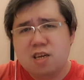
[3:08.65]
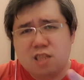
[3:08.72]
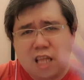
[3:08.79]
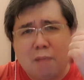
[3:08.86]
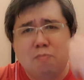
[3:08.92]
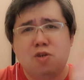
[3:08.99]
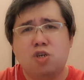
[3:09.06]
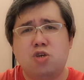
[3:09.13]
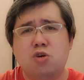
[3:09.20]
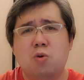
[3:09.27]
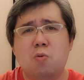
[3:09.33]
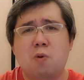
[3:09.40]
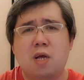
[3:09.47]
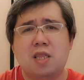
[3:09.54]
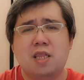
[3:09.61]
Damn
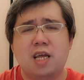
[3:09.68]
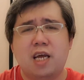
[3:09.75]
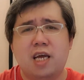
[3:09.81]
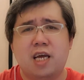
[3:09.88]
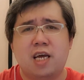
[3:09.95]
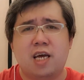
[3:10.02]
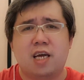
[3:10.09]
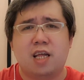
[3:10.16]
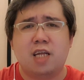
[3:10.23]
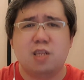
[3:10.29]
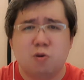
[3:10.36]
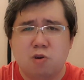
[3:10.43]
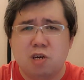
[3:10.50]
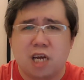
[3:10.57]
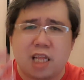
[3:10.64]
xiong one leh. And they
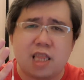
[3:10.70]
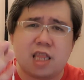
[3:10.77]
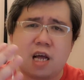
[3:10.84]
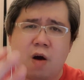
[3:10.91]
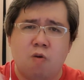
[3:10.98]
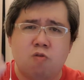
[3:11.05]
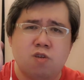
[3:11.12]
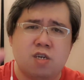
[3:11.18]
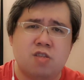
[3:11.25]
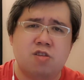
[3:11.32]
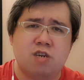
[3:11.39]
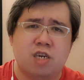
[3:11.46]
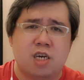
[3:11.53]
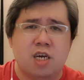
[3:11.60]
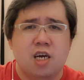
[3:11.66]
only get
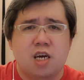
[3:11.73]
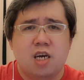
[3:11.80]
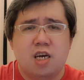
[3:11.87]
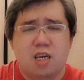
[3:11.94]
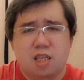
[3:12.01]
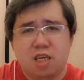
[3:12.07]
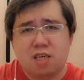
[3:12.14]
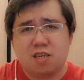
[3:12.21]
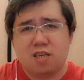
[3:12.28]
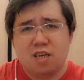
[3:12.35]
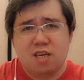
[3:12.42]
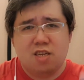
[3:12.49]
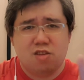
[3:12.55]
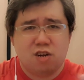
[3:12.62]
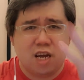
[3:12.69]
$1,300. This
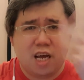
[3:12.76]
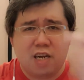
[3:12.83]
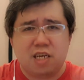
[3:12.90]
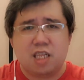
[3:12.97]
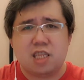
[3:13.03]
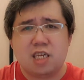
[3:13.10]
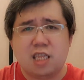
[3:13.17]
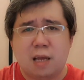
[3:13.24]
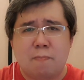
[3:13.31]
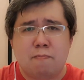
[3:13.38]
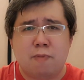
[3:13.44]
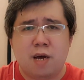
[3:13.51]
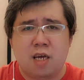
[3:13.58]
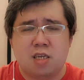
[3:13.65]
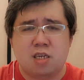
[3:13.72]
Tray Return
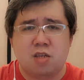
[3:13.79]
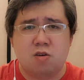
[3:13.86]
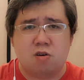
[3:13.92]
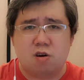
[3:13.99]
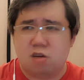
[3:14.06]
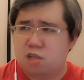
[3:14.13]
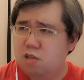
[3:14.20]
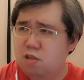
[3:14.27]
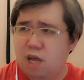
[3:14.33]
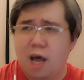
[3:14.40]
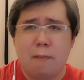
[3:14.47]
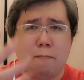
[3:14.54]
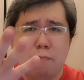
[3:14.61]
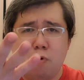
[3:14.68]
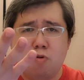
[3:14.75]
Ambassador
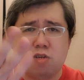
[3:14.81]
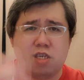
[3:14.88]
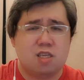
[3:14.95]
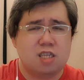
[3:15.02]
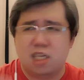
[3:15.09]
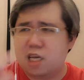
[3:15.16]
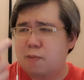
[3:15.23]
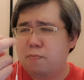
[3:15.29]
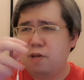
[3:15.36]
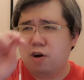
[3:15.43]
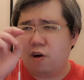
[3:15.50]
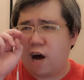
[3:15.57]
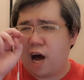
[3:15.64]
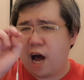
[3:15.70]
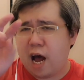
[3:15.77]
at most need a bit
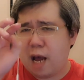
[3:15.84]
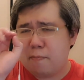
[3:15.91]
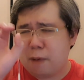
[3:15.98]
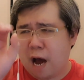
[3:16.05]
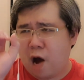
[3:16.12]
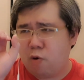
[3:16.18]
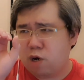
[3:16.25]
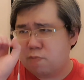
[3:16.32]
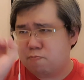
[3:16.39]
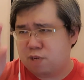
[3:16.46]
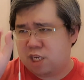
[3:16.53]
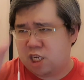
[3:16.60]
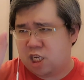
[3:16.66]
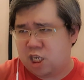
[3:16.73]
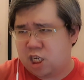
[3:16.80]
of eye power.
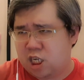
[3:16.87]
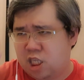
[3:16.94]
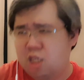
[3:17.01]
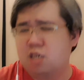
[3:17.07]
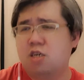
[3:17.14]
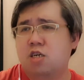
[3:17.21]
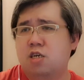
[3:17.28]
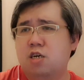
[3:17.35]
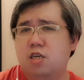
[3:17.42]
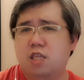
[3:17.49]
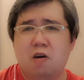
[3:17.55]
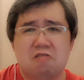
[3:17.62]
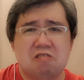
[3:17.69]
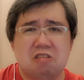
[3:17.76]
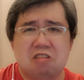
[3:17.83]
Bzzz.
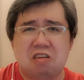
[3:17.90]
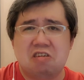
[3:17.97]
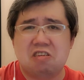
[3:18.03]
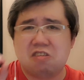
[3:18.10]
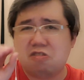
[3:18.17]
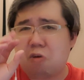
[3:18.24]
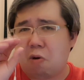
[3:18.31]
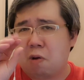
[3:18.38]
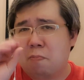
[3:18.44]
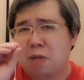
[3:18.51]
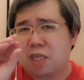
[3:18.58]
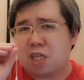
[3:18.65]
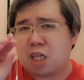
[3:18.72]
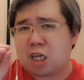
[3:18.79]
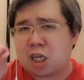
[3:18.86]
Then after this, talk a
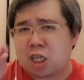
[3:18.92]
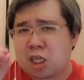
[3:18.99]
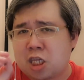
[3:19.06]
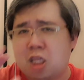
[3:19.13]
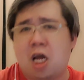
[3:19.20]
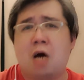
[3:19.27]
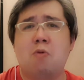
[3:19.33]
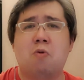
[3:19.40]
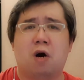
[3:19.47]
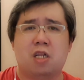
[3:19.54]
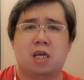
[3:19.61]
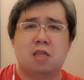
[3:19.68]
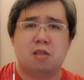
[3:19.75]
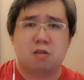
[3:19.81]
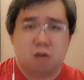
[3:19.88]
bit. Then
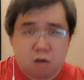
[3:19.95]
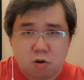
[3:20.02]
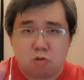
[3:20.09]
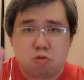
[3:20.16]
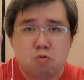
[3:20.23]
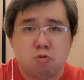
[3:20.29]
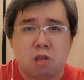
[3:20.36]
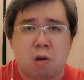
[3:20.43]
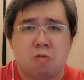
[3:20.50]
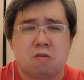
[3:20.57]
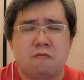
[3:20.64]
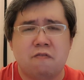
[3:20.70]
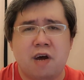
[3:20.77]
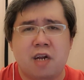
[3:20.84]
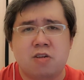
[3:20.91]
got
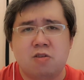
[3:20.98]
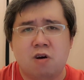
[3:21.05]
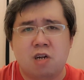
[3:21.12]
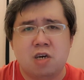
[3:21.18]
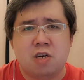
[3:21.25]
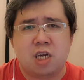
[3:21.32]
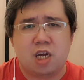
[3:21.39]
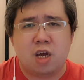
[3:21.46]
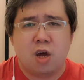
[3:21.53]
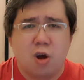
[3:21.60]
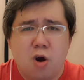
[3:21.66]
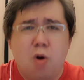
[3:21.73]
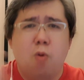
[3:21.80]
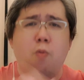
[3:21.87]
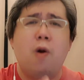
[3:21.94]
$2,500.
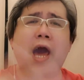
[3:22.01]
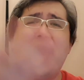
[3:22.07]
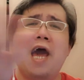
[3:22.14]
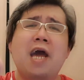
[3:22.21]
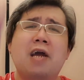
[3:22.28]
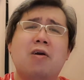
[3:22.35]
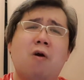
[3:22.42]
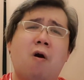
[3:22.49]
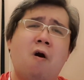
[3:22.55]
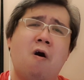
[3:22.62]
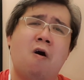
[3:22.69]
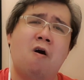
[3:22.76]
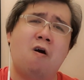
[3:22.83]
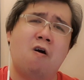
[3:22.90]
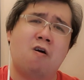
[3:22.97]
Where
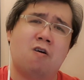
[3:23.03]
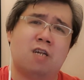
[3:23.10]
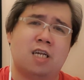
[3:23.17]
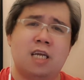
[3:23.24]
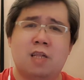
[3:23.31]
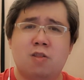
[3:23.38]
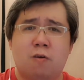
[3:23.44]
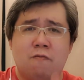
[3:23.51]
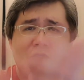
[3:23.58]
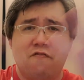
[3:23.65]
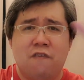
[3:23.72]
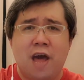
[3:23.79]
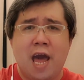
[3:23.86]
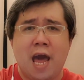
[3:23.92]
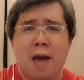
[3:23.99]
God? Like that not
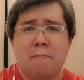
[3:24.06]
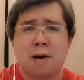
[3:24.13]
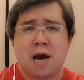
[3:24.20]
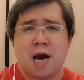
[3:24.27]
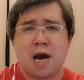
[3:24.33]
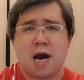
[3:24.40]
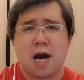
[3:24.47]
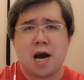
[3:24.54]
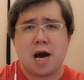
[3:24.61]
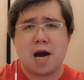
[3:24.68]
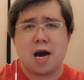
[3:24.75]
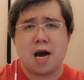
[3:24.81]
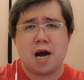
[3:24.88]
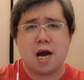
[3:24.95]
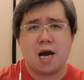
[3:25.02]
fair,
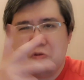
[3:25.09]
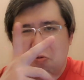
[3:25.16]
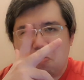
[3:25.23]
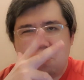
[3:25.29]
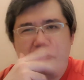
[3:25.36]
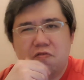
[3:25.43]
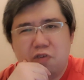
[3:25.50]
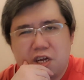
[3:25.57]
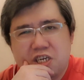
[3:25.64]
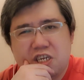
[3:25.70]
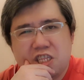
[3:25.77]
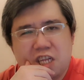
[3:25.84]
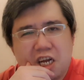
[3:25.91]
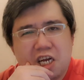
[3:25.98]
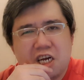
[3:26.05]
ma. So if you
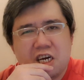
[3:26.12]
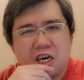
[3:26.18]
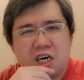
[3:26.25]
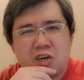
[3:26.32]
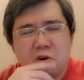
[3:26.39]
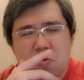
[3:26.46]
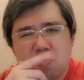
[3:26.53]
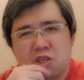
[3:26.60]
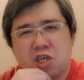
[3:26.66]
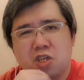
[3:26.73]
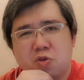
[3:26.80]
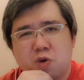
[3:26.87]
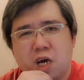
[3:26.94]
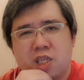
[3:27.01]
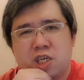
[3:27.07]
actually take a closer
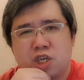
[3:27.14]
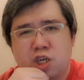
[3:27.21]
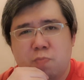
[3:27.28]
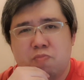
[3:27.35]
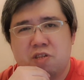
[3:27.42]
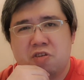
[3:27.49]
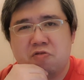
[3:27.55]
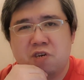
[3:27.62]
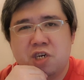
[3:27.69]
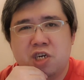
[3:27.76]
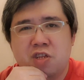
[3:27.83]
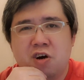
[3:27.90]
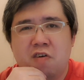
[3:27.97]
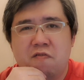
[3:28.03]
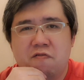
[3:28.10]
look at the job
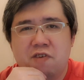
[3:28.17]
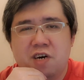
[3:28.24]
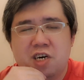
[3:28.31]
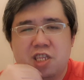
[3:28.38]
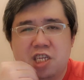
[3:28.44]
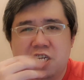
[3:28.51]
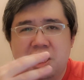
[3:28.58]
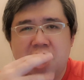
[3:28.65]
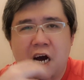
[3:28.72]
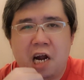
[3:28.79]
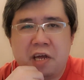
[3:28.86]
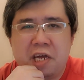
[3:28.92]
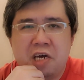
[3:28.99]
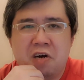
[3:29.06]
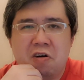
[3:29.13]
description of a
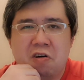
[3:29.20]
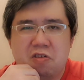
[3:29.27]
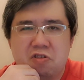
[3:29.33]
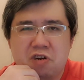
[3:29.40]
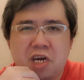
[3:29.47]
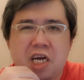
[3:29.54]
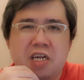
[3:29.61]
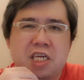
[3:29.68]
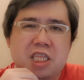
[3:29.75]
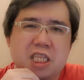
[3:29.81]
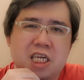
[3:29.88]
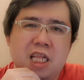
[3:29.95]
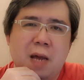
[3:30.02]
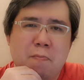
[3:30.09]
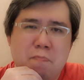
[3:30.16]
TRA or Tray
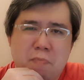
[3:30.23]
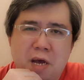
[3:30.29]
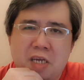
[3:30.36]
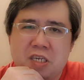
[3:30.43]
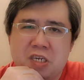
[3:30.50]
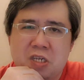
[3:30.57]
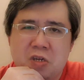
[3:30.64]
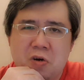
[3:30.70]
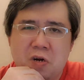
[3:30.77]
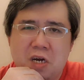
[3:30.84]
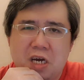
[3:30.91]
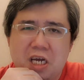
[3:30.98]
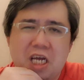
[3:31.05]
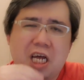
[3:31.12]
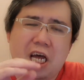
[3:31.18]
Return Ambassador,
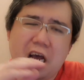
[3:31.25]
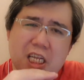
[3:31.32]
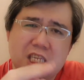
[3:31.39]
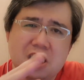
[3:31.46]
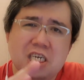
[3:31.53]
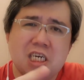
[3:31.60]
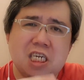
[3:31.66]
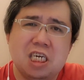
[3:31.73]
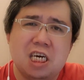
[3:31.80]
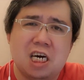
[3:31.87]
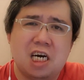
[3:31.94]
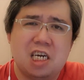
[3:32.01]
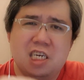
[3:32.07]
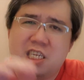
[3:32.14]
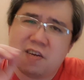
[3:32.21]
right? Actually,
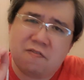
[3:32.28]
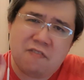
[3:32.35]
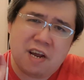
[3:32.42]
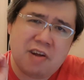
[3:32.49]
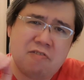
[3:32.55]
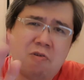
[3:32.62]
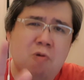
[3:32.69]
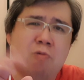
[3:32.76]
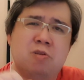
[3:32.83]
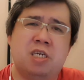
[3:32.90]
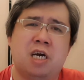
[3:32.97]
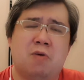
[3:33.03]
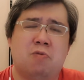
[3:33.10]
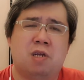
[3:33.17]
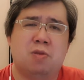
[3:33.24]
it's a very
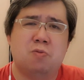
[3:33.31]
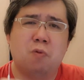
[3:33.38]
rojak one.